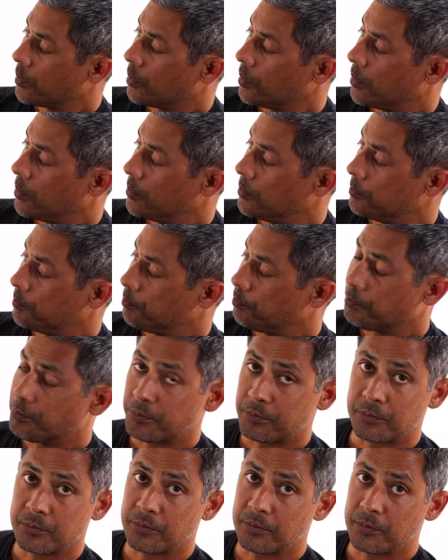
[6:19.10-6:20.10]

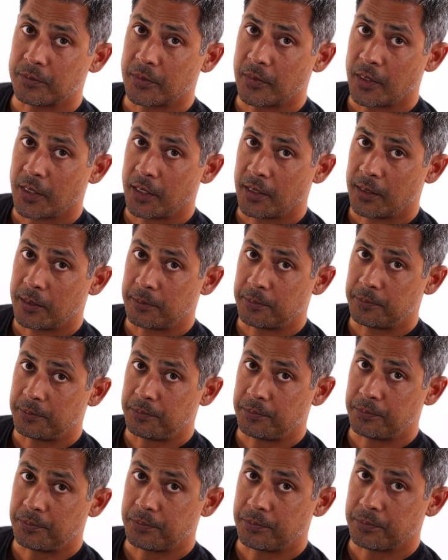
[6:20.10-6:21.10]

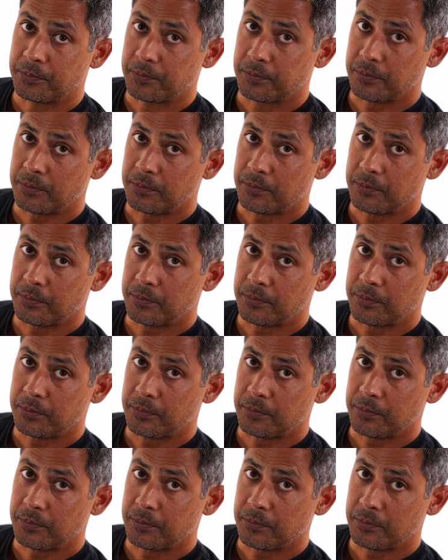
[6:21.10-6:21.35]
No one is speaking in this clip.